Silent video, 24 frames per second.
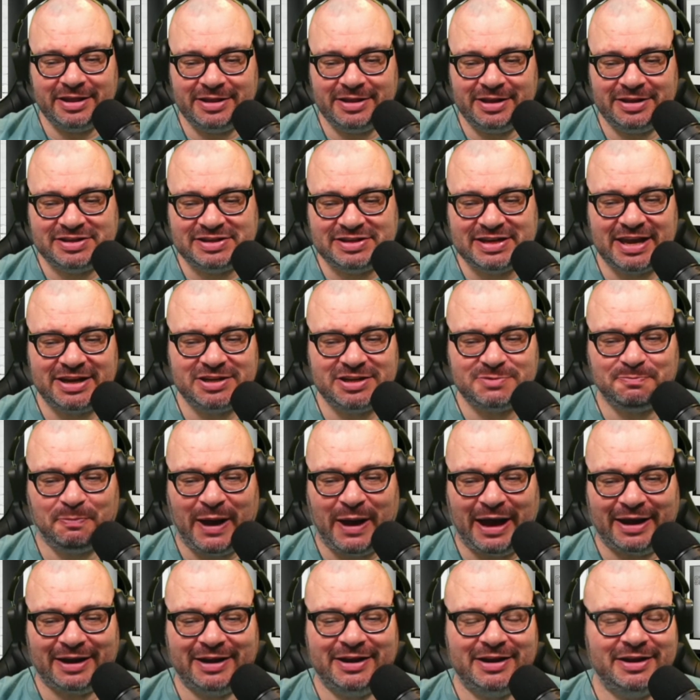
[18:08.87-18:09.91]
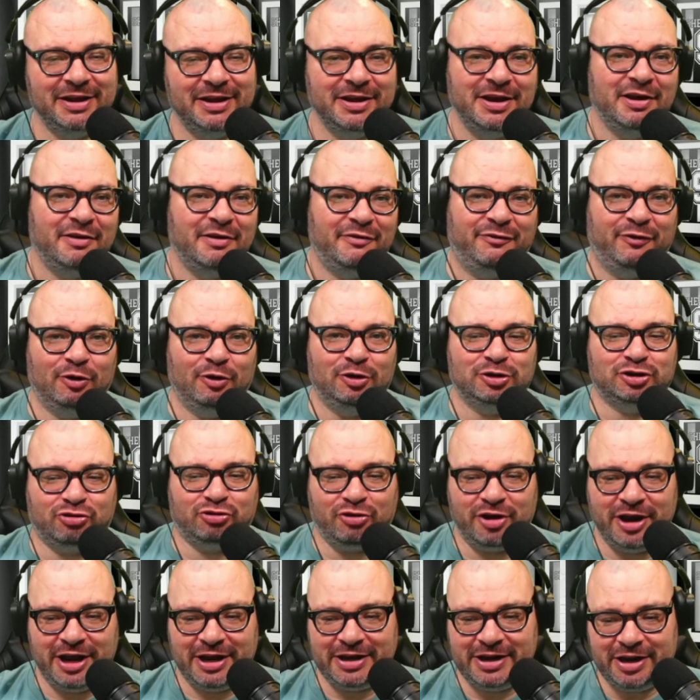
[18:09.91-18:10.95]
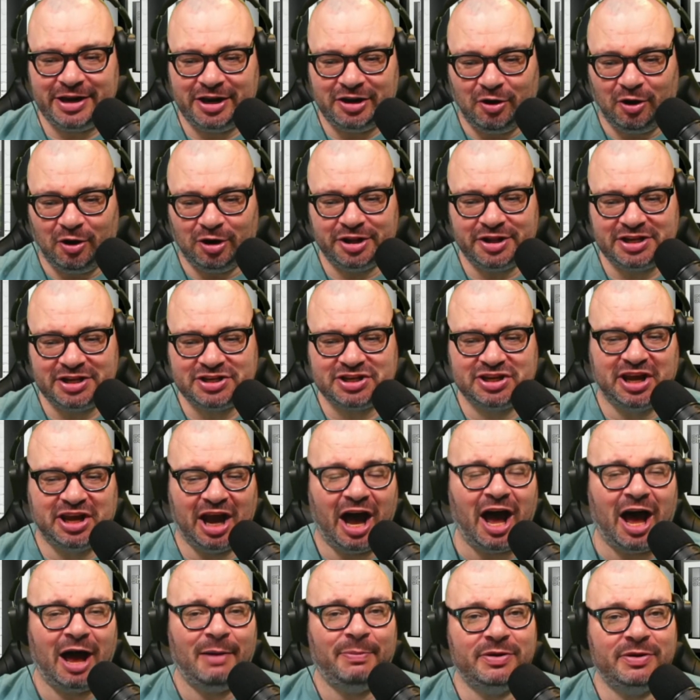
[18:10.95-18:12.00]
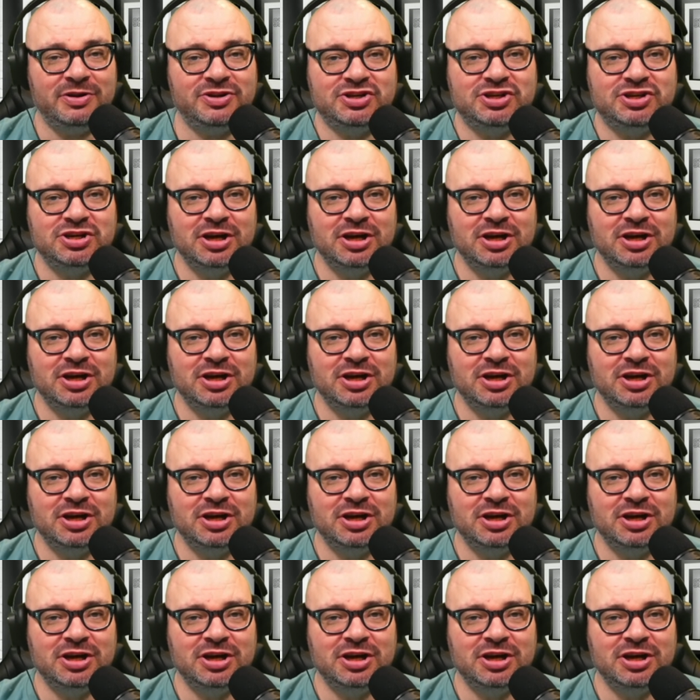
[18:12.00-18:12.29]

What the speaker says: saying he's back to full training and all of this garbage.